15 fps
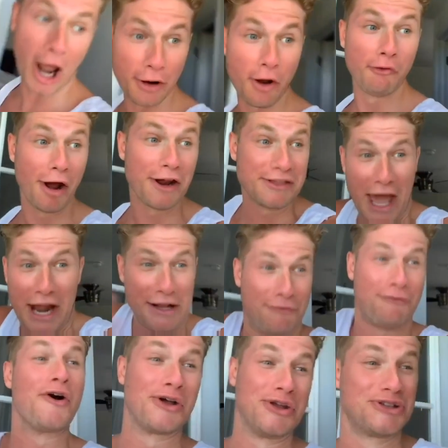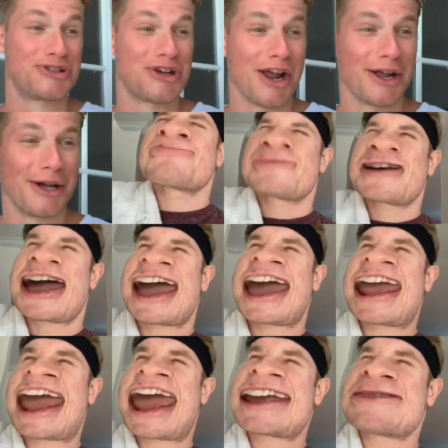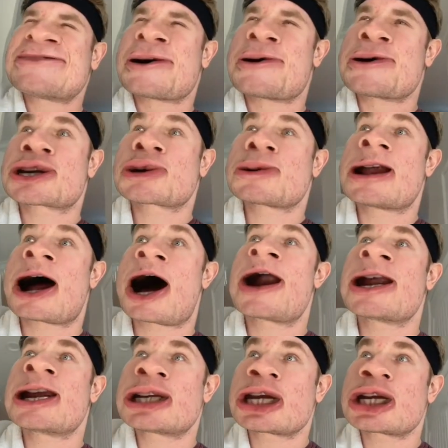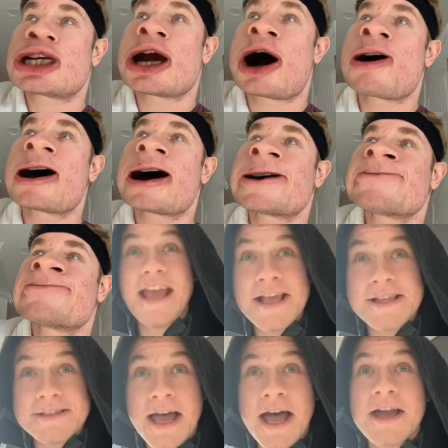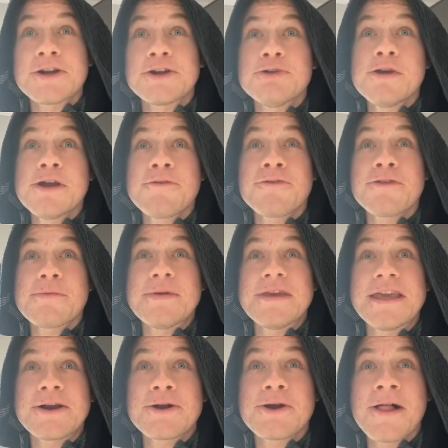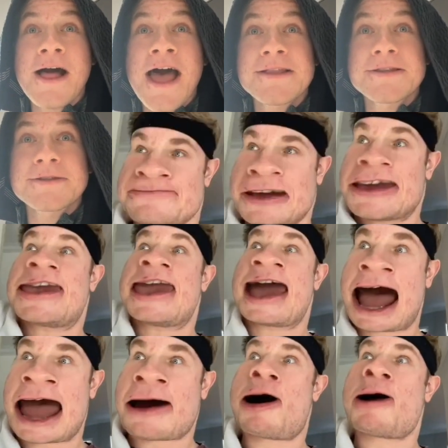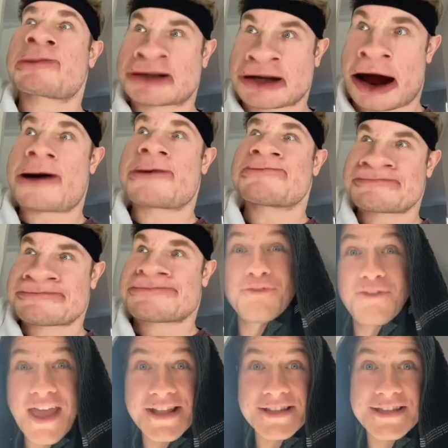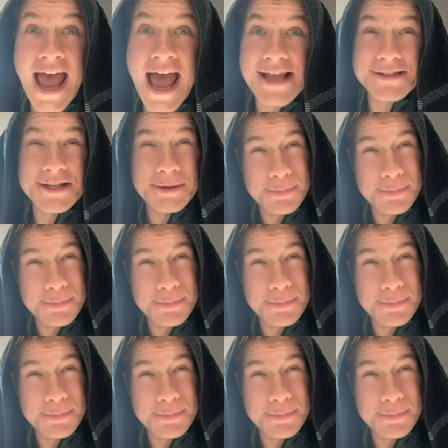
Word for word: I know, right? It's fucking sick. Hey, how you doing, sweetheart? Is this yoga? That's hi. Are you here for the beginner class? Yeah, I hope so. Fantastic.